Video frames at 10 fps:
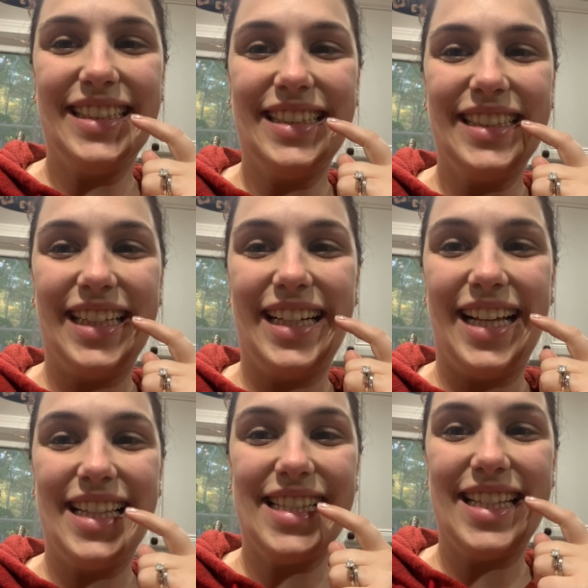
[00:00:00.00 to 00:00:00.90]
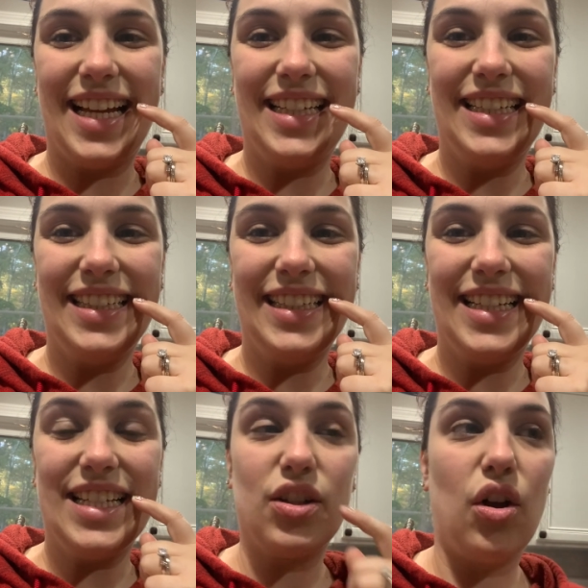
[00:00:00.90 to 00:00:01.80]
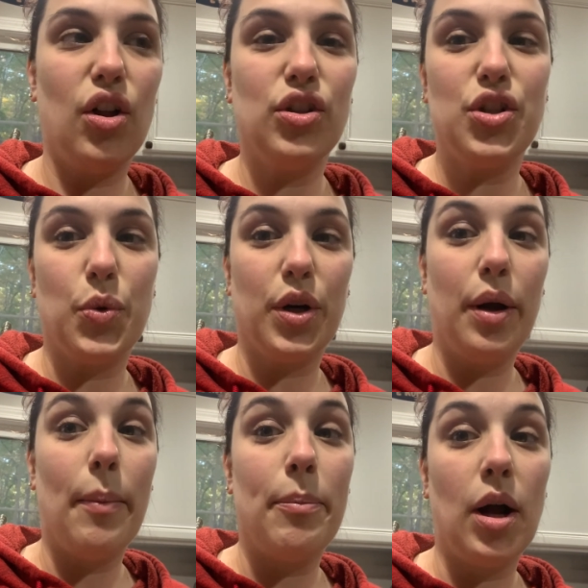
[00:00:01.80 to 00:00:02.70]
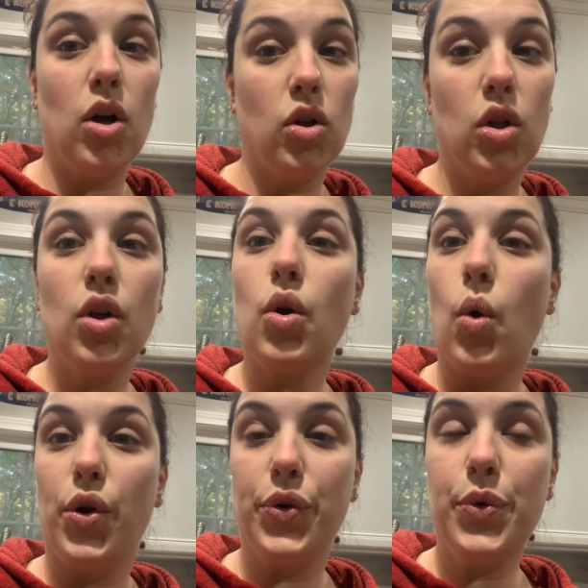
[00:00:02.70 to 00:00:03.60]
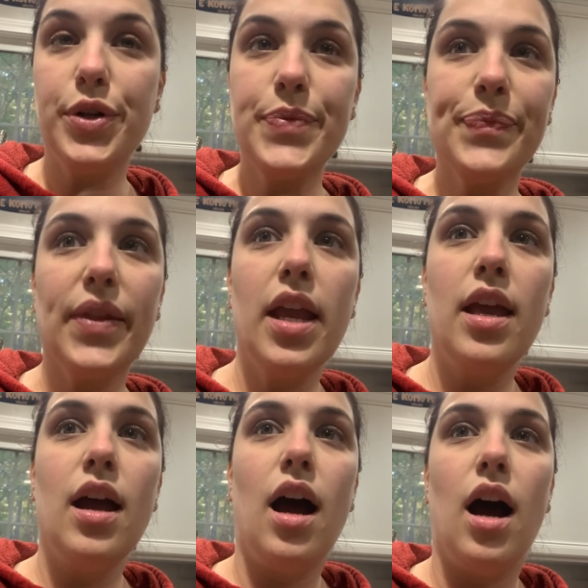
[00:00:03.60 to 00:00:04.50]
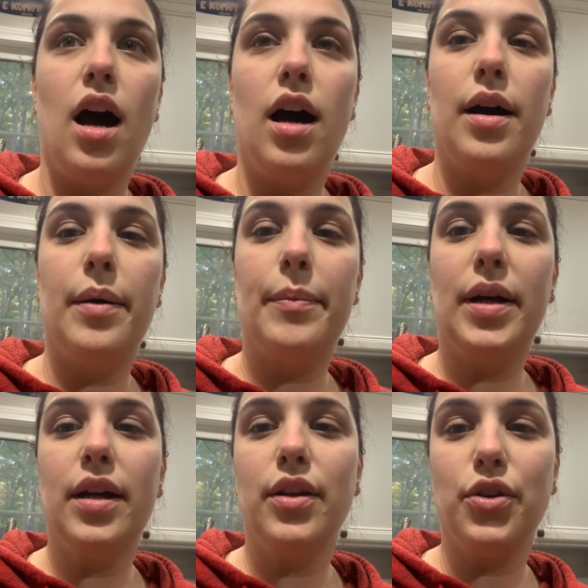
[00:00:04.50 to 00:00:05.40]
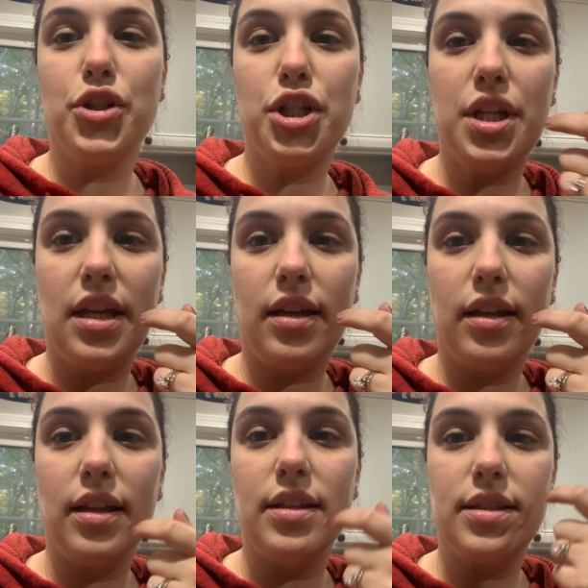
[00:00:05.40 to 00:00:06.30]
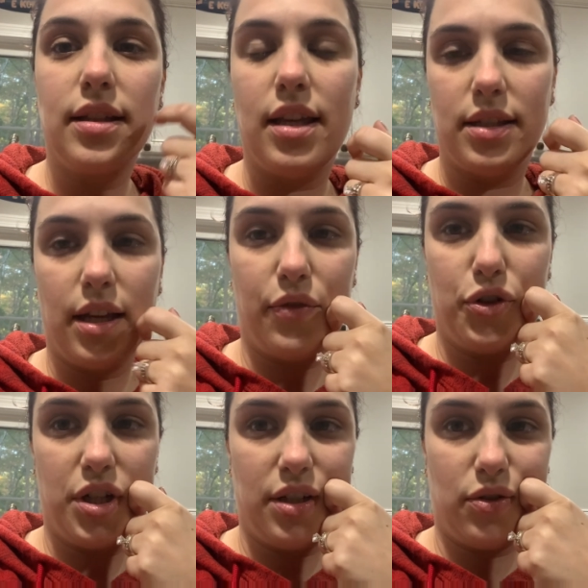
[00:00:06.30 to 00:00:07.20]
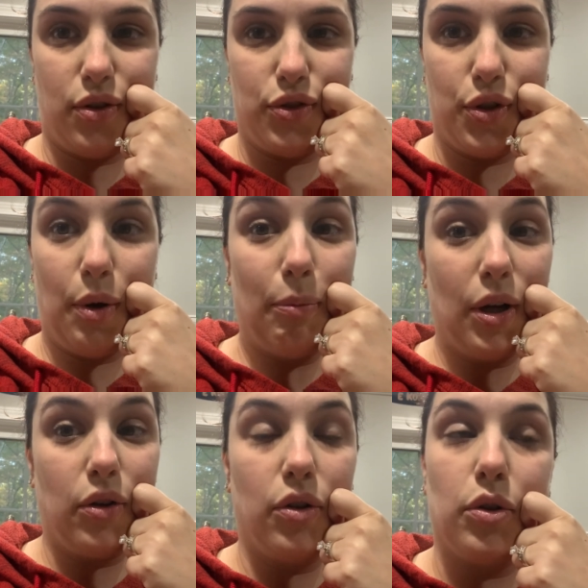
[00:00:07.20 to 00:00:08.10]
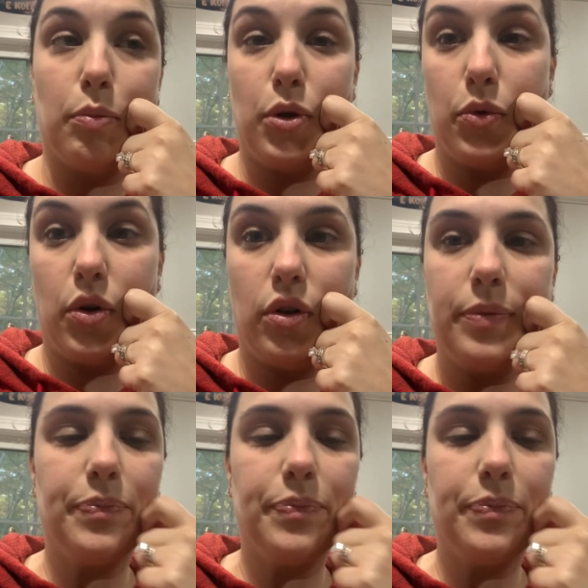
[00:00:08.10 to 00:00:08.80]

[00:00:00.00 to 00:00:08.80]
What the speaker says: like on the side here is called your buccal corridor. Your cheek is, the inside of your cheek is called your buccal or buccal.